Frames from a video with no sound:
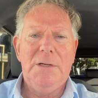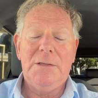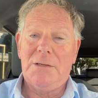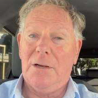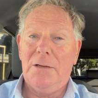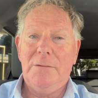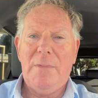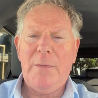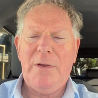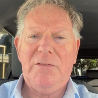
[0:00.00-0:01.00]
So
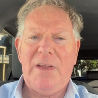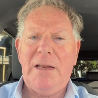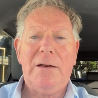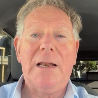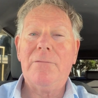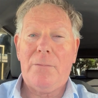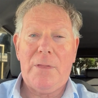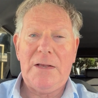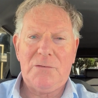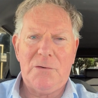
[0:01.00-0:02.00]
maybe $10,000 or
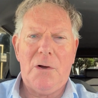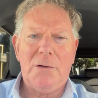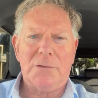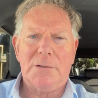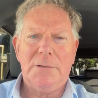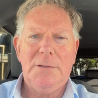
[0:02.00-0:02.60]
$11,000.